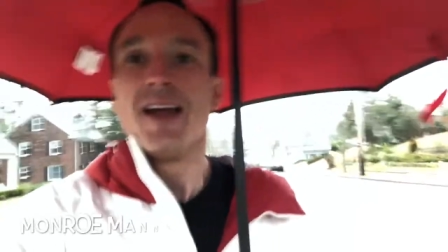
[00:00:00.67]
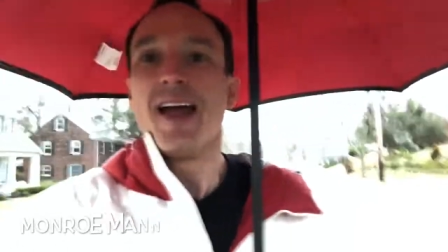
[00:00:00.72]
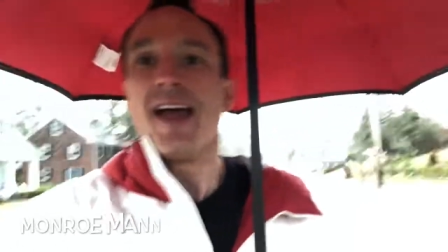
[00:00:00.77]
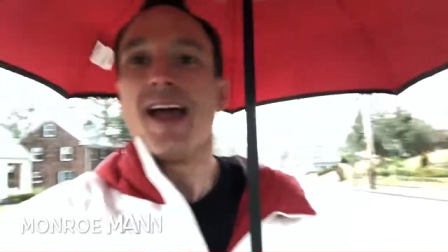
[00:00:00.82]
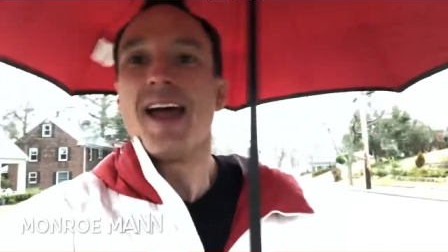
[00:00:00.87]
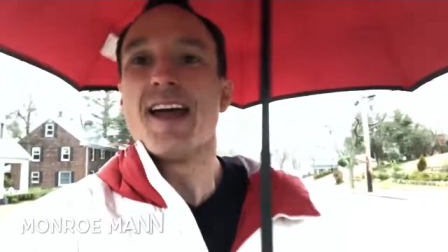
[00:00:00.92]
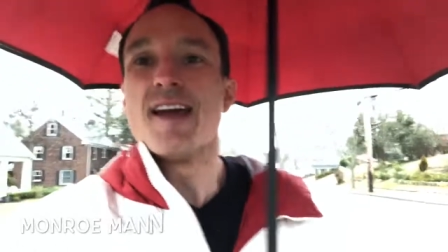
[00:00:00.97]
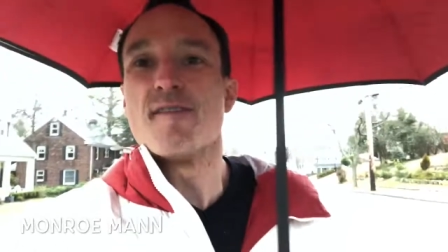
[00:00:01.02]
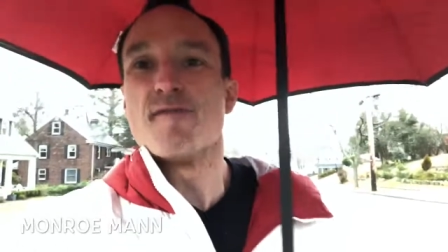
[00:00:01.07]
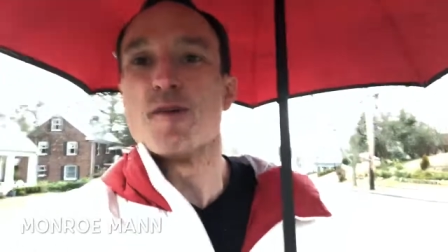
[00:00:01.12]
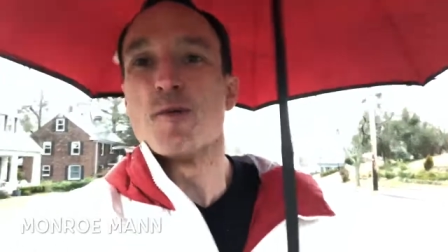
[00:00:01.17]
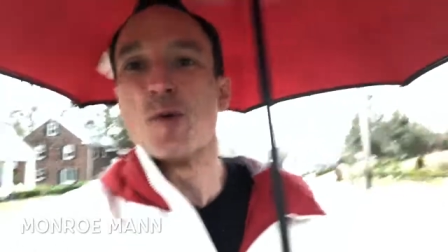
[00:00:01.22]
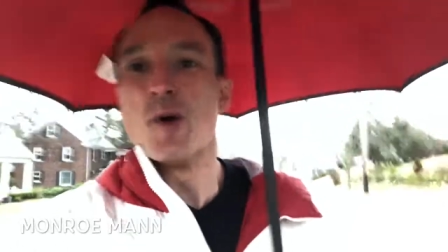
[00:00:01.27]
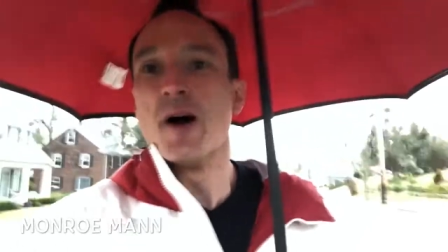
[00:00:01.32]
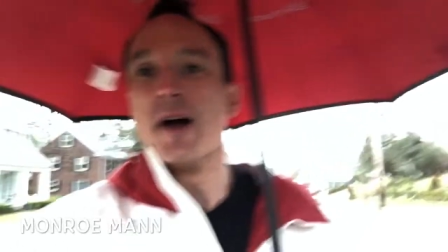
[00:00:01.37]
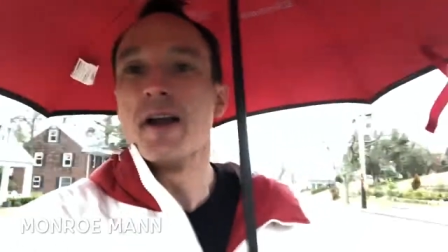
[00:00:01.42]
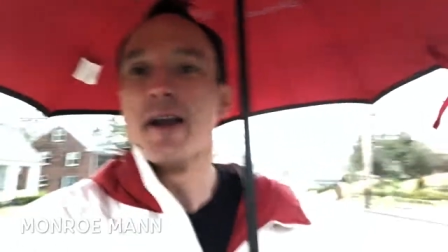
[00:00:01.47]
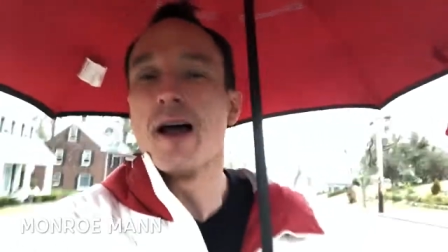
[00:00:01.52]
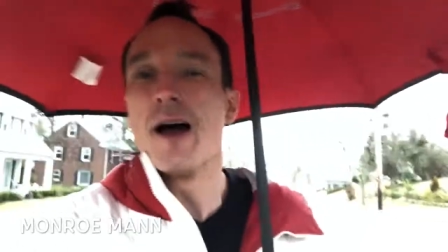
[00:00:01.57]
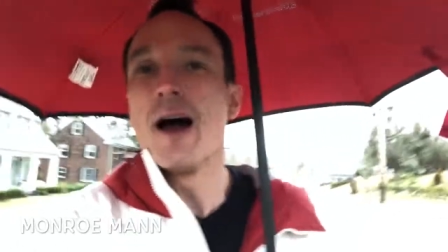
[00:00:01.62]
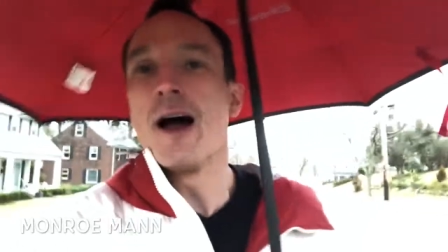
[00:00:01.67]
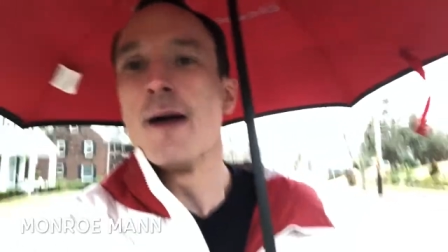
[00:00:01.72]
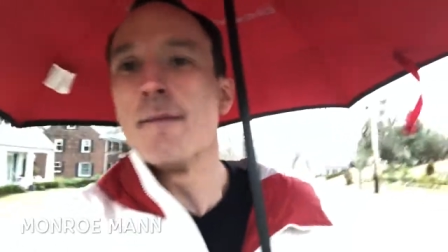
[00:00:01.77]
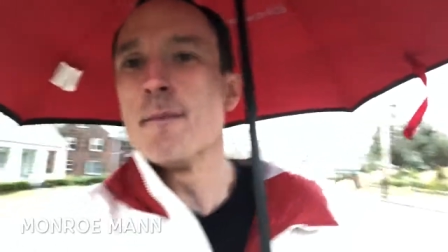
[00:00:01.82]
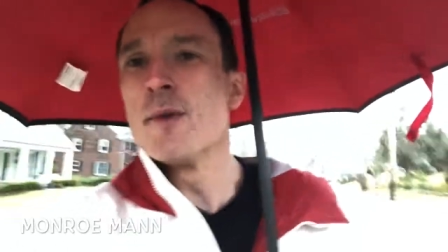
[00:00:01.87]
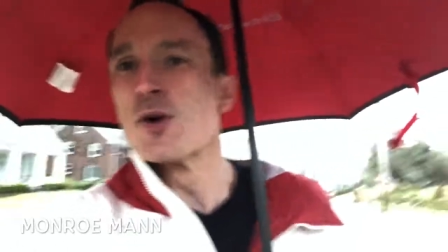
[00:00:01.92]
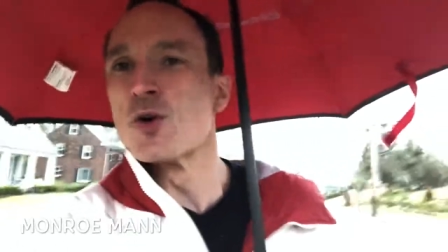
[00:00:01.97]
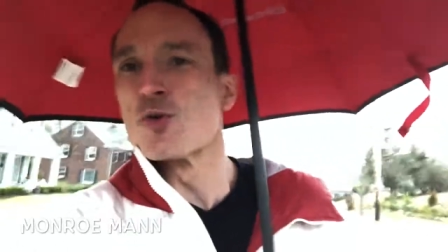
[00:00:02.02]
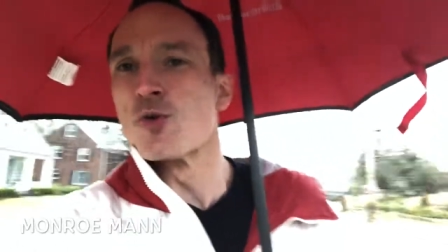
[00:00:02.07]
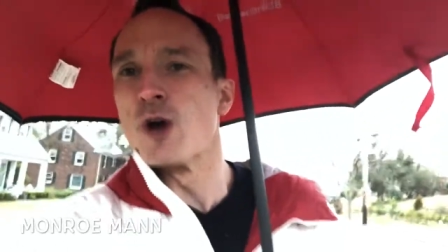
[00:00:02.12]
Hey everyone, I'm
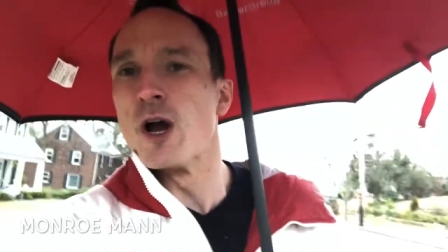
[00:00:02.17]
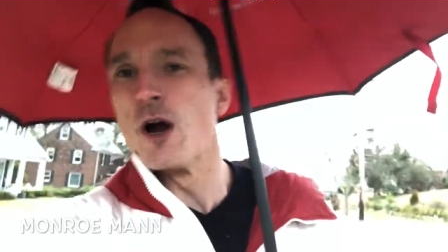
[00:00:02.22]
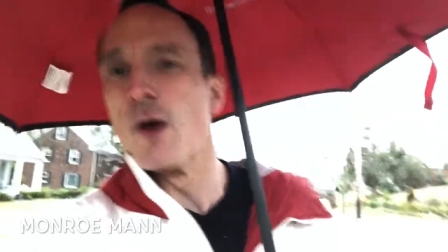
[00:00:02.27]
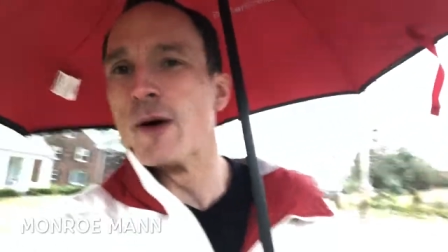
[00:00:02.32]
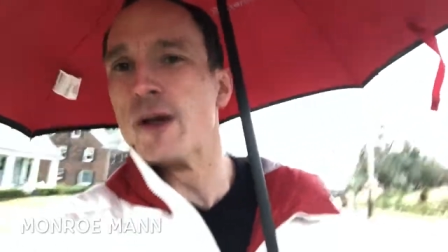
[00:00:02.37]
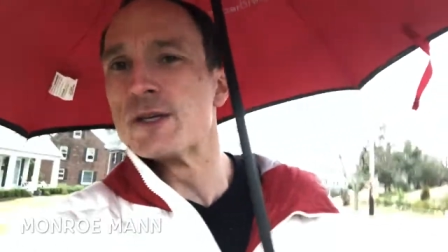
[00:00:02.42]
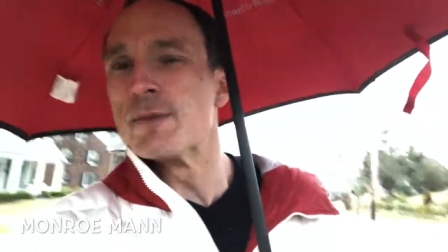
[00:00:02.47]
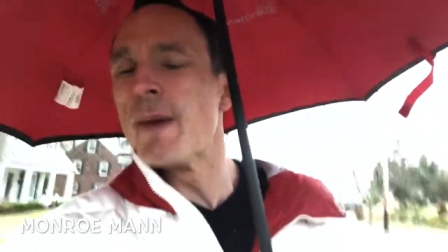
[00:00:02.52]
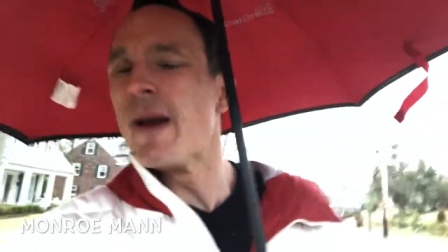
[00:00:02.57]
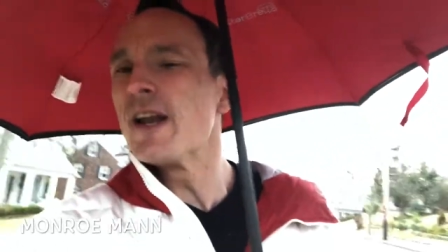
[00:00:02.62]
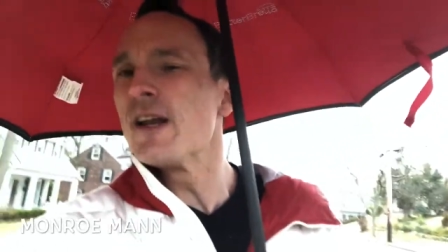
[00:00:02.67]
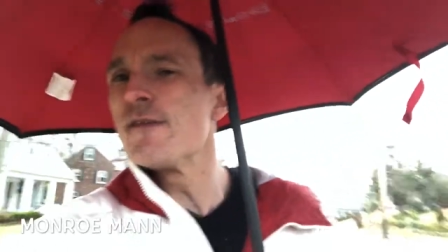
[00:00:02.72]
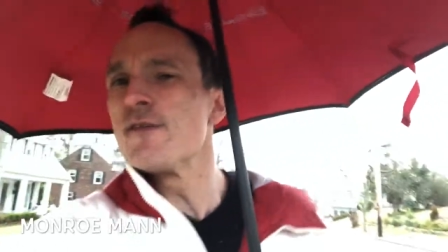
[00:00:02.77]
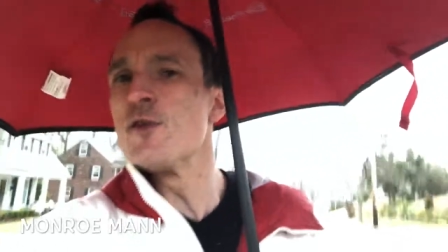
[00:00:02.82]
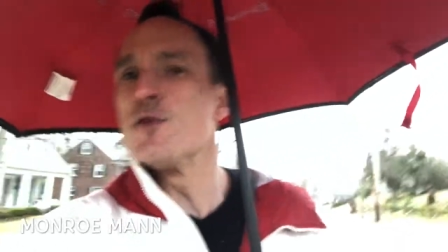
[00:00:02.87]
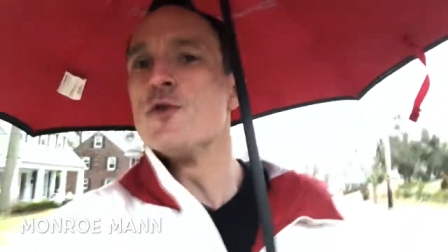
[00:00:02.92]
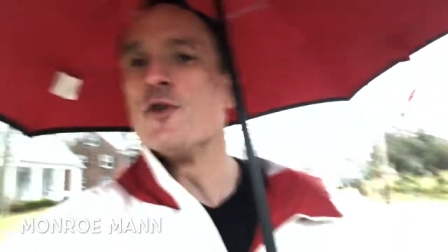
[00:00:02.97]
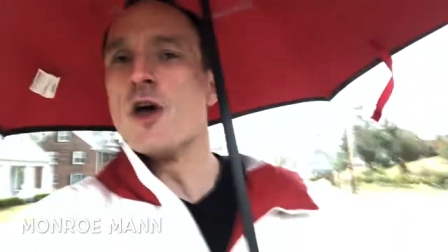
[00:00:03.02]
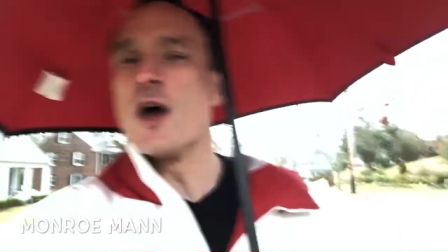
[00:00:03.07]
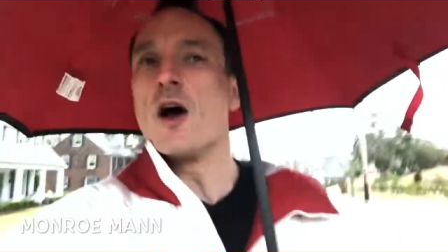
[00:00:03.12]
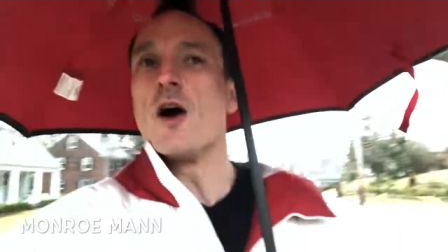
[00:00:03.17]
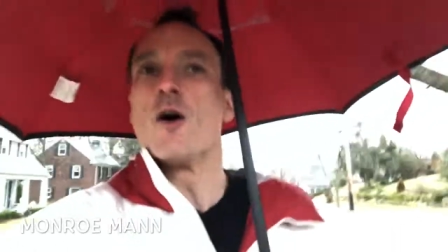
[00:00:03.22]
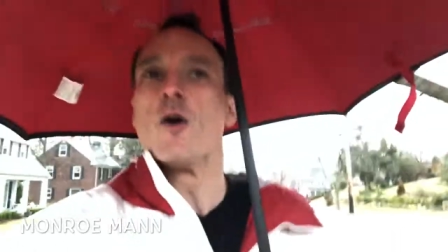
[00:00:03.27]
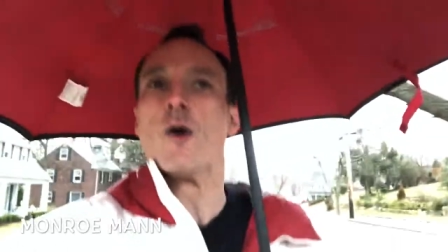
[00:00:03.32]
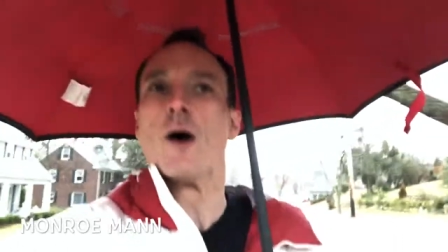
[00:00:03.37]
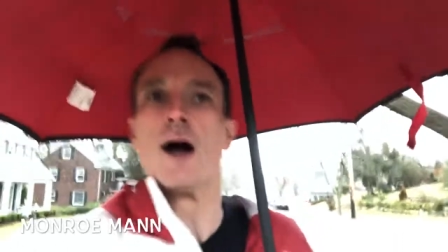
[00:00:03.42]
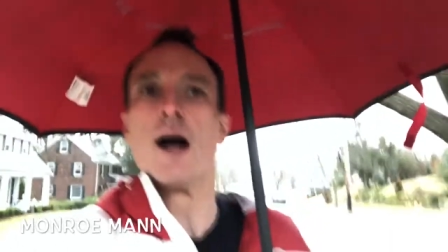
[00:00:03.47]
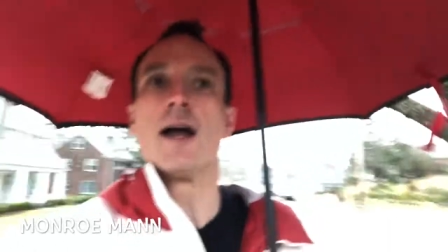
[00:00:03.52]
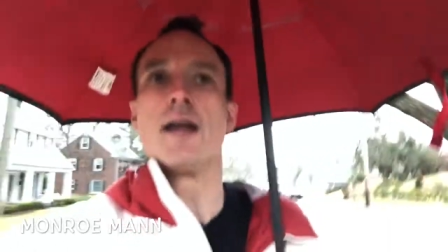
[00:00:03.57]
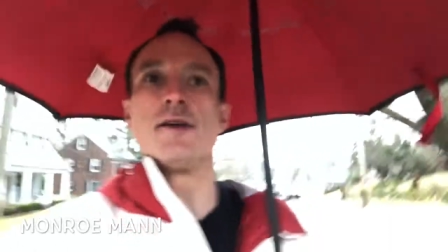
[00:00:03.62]
Monroe. As many of you know,
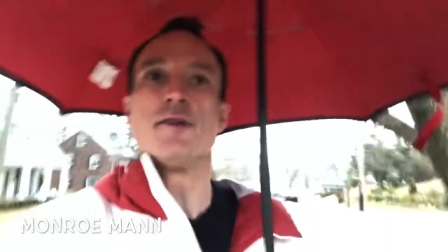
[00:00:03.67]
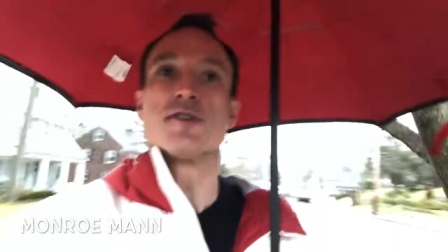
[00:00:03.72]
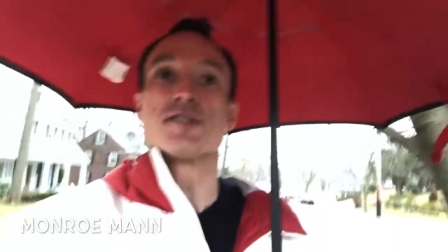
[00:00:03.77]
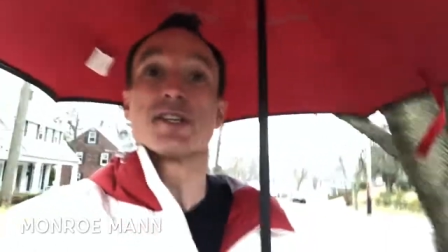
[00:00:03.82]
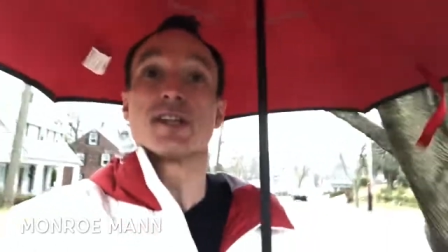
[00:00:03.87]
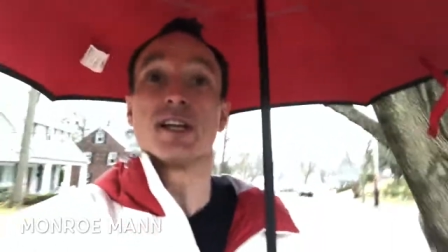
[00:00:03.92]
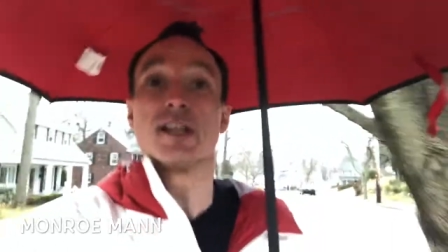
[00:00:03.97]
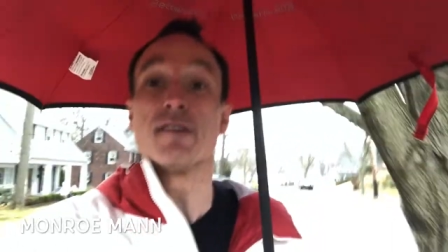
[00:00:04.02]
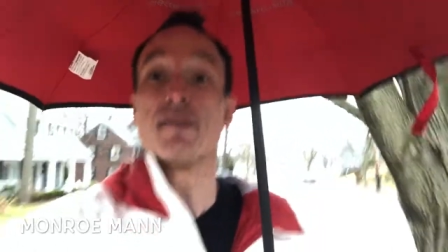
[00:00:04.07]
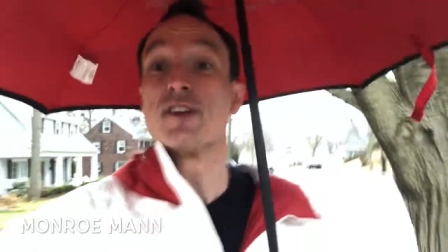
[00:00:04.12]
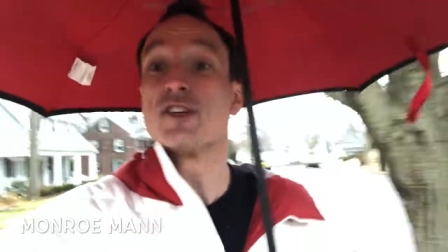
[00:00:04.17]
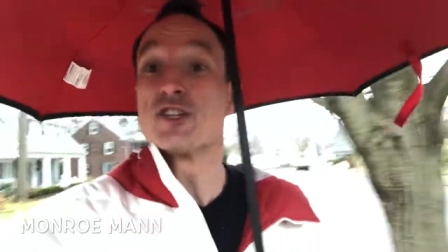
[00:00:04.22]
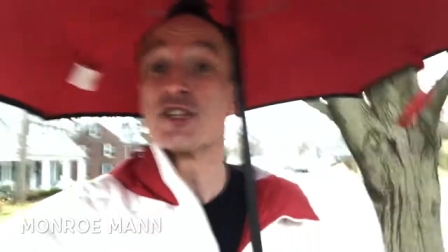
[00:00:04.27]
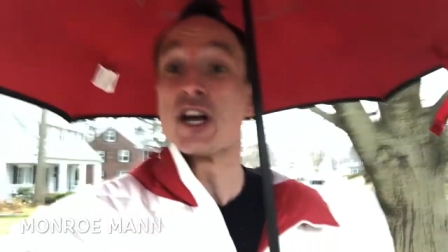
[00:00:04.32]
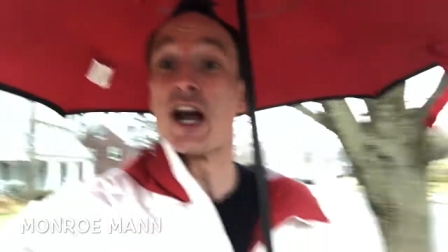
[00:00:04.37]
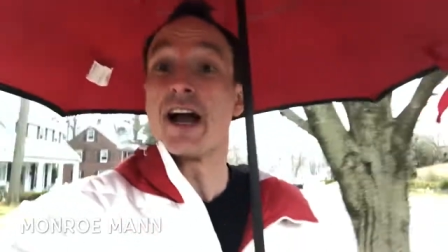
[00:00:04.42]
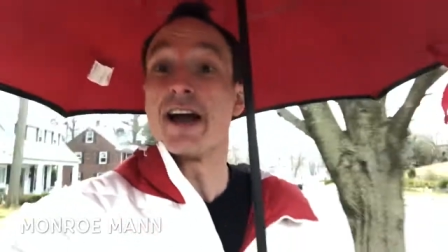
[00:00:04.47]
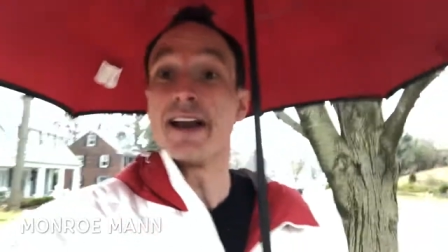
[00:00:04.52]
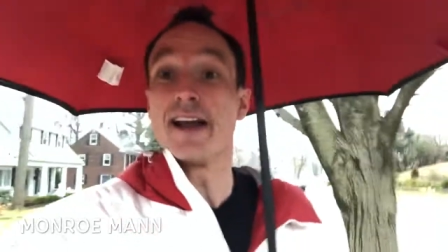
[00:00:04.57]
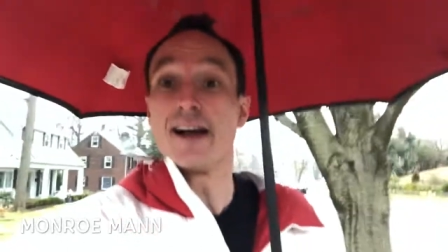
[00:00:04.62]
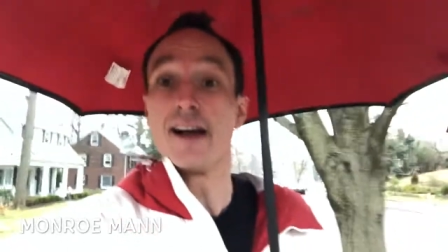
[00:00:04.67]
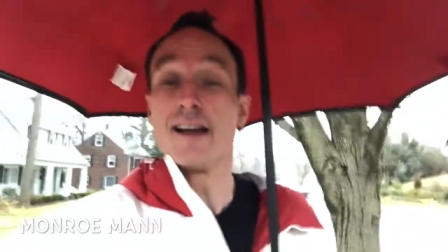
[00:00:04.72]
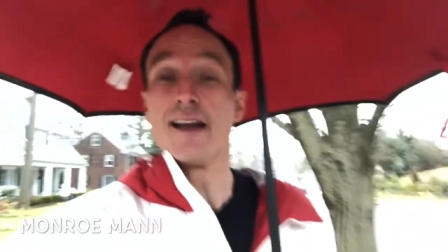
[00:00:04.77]
I used to live in China,